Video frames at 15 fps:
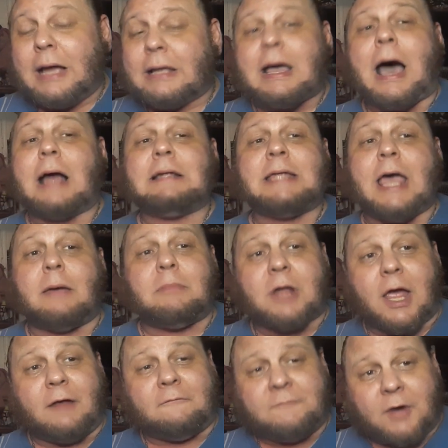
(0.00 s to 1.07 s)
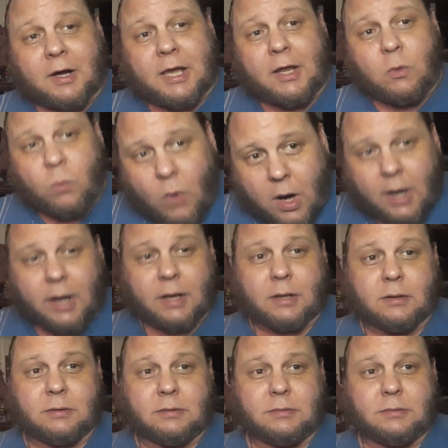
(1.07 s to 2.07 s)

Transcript: Goddamn night fucking won.